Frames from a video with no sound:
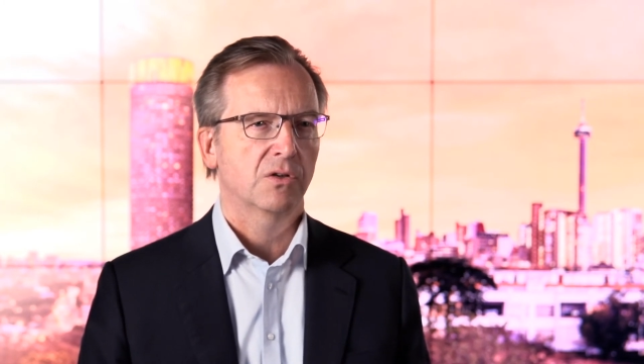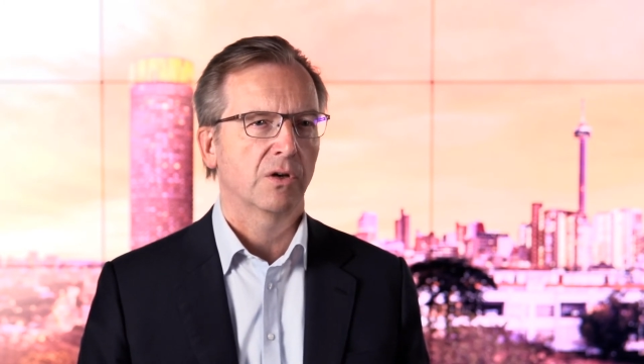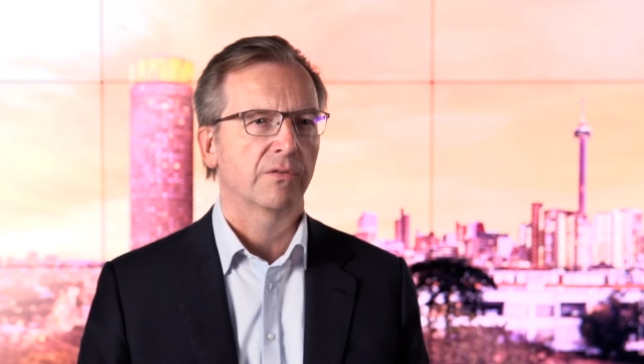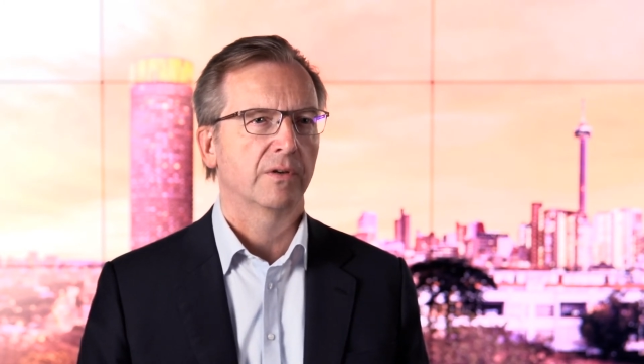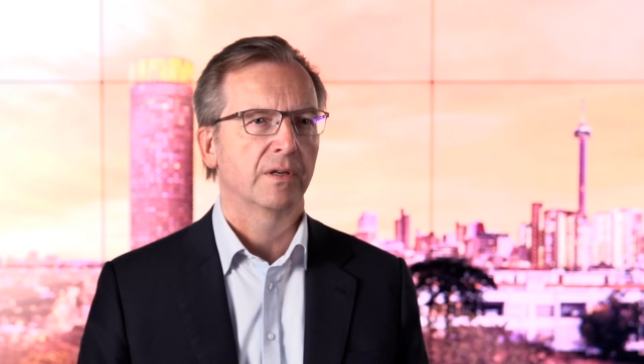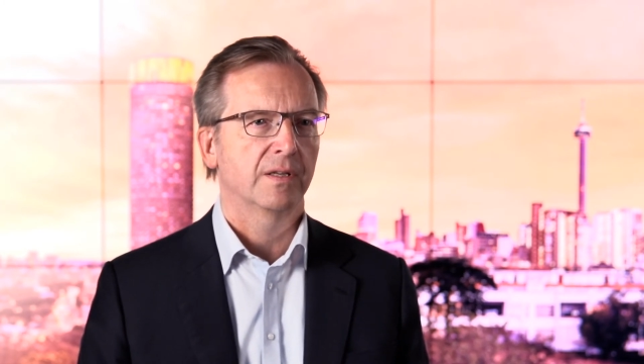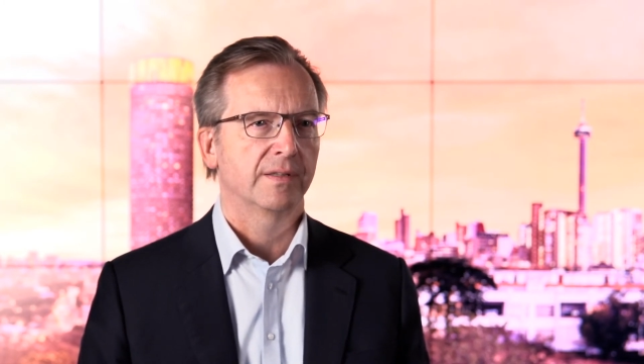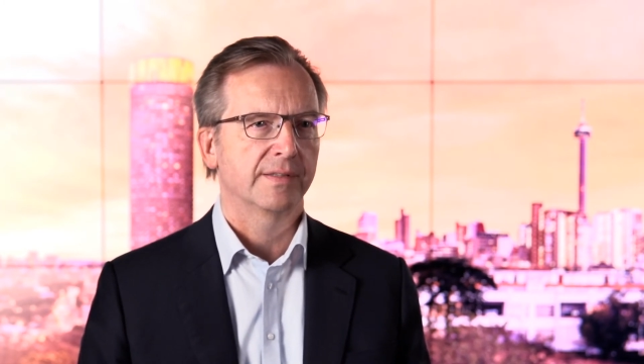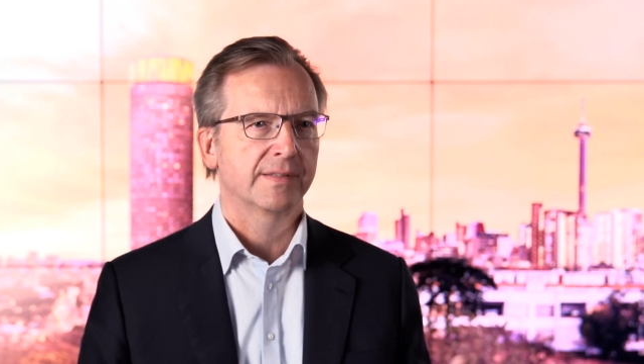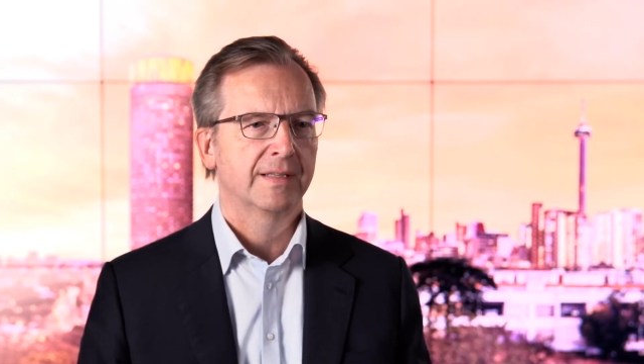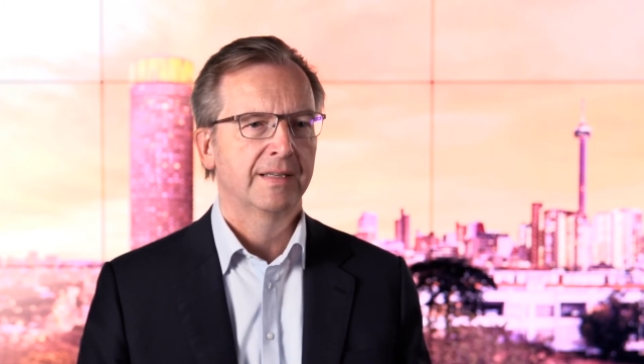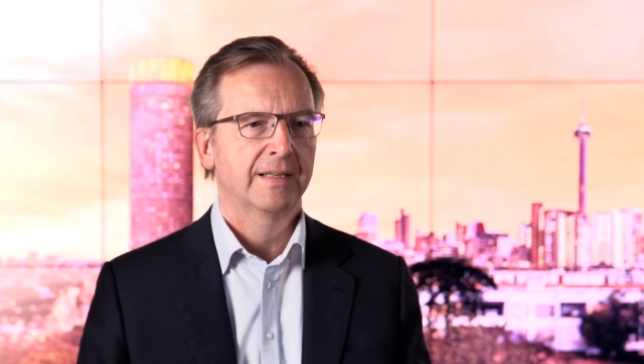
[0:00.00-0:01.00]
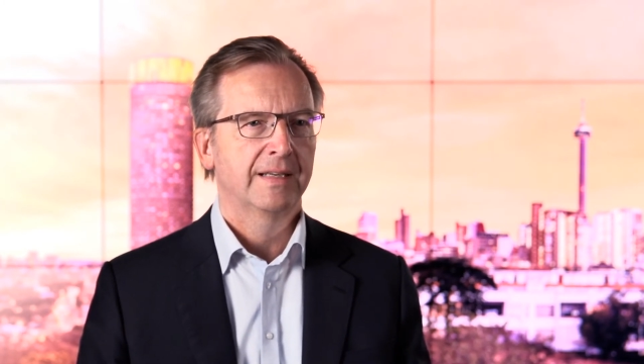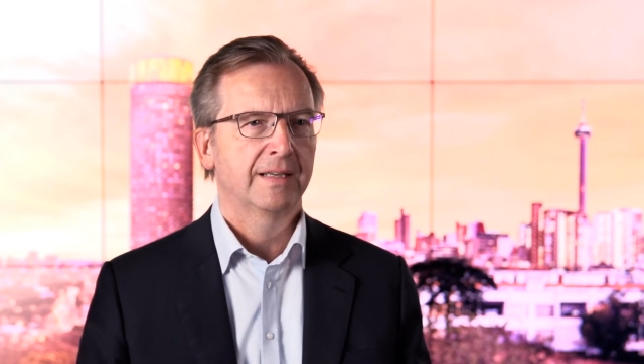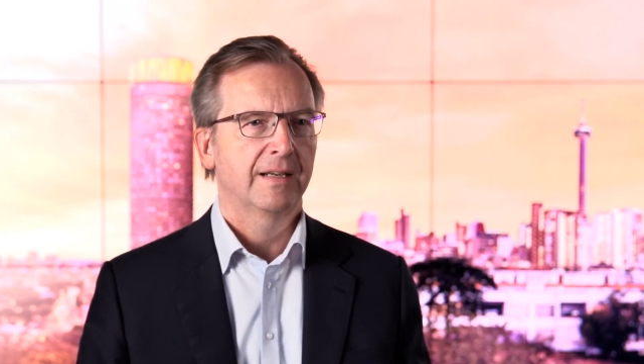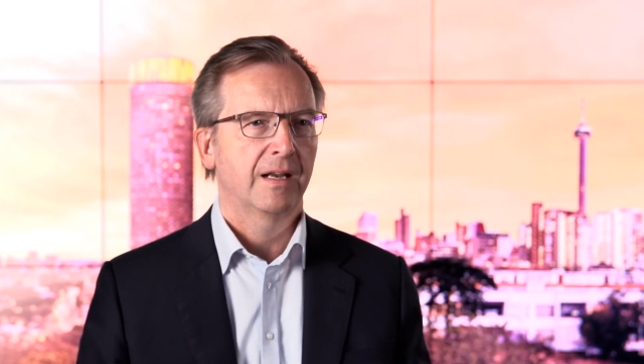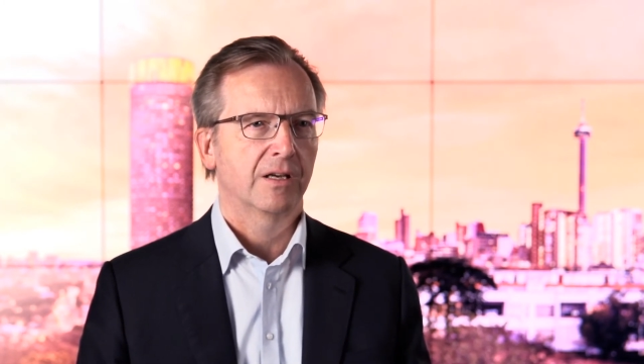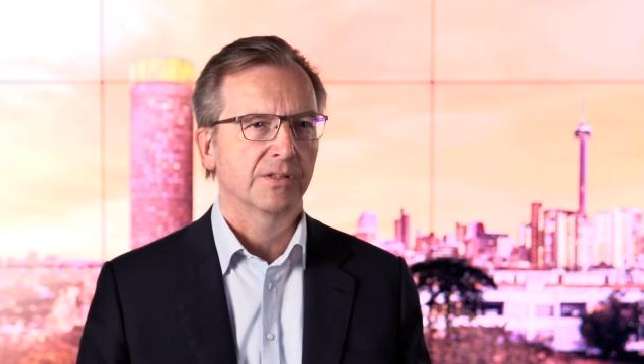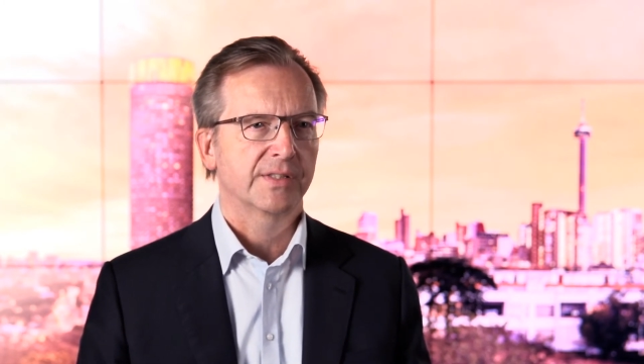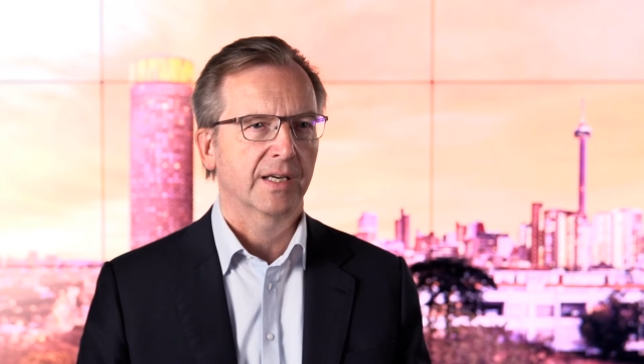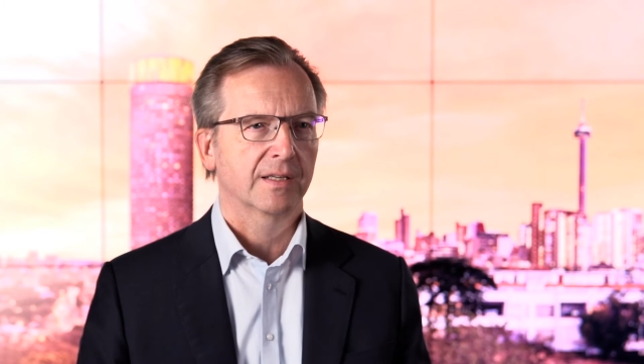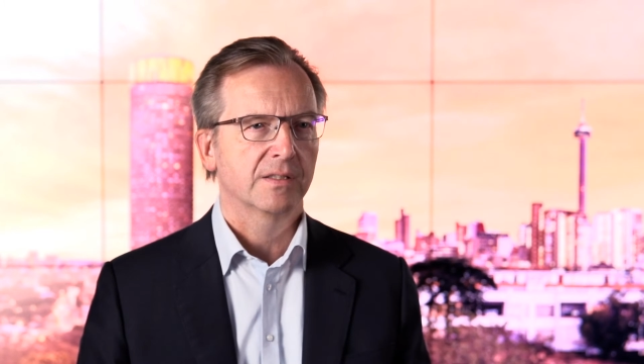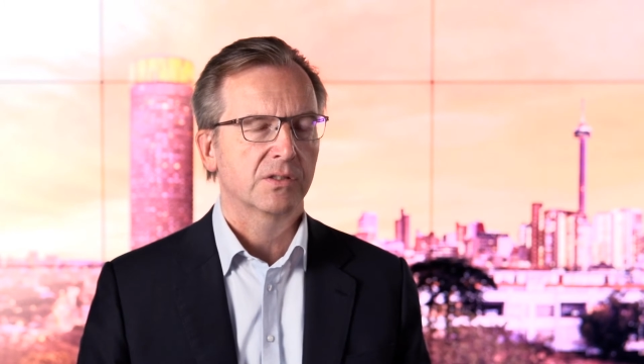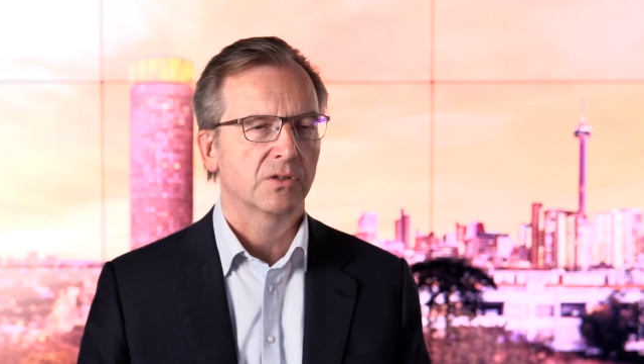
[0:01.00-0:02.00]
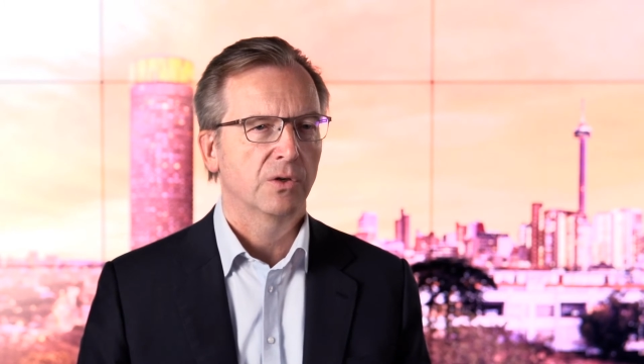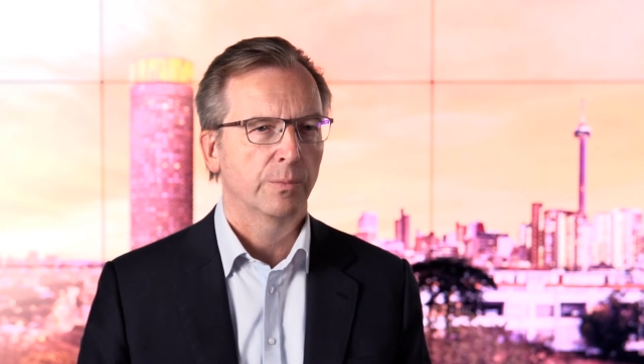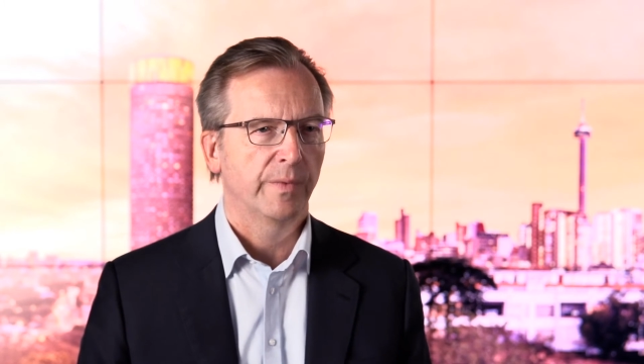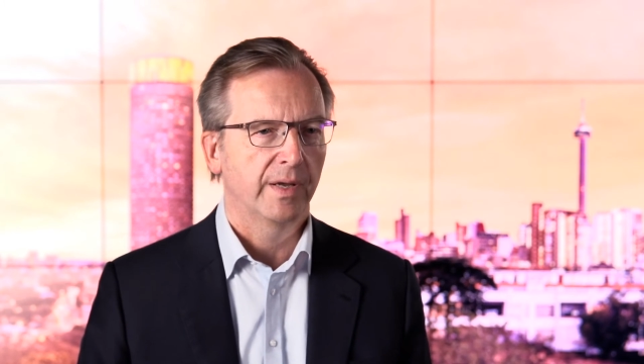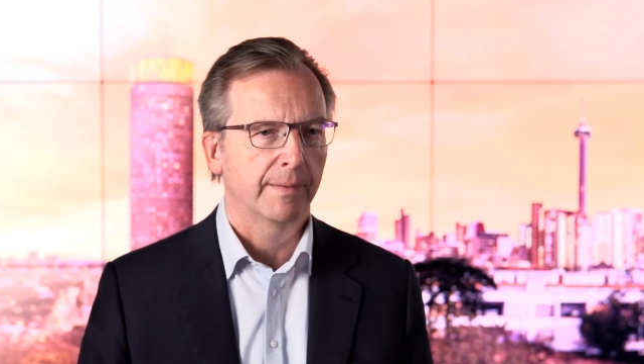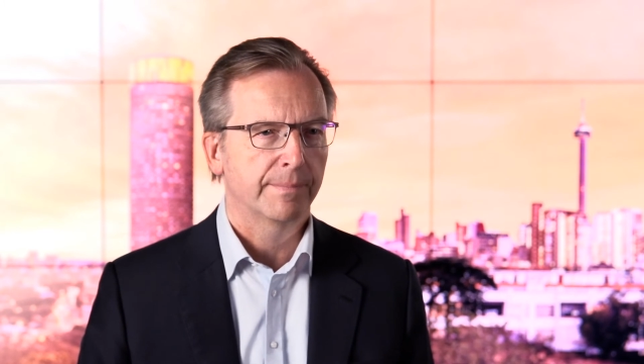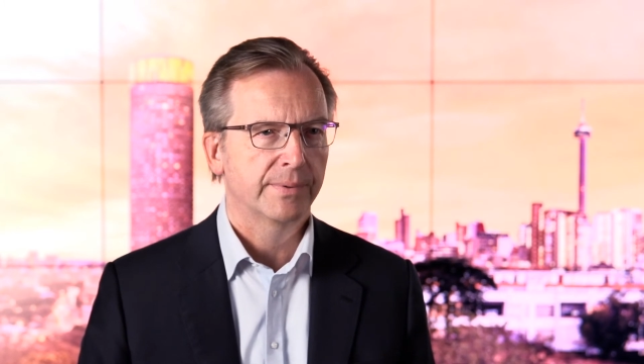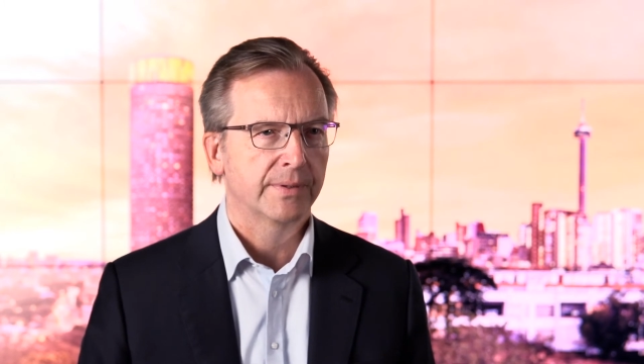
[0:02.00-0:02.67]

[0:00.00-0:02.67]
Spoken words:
confidence, allows sectors to open up,